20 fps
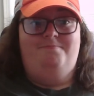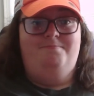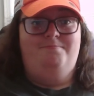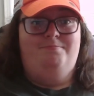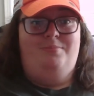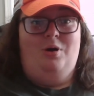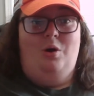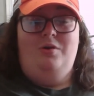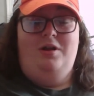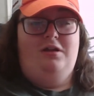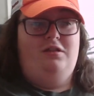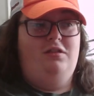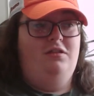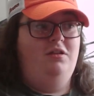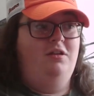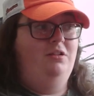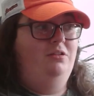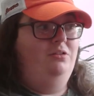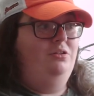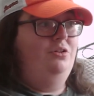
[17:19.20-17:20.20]
Bo Nix is
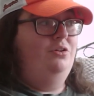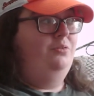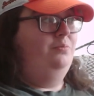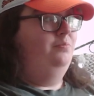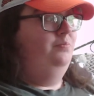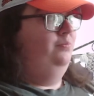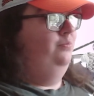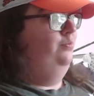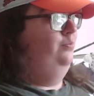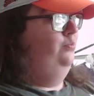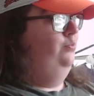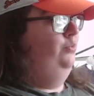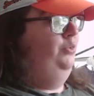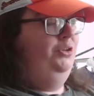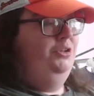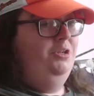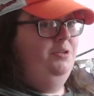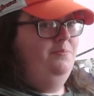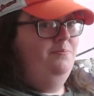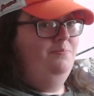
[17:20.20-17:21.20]
going to look
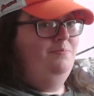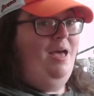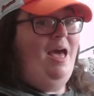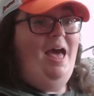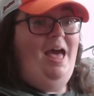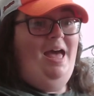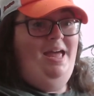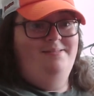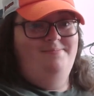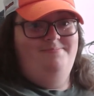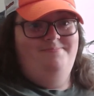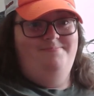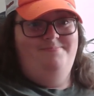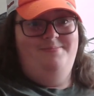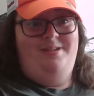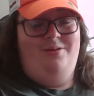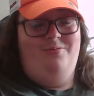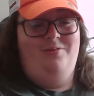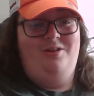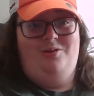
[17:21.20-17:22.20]
really bad
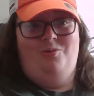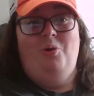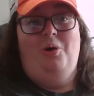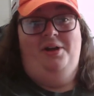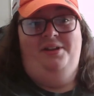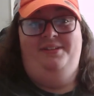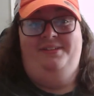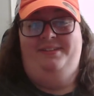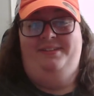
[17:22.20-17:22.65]
in Week 1.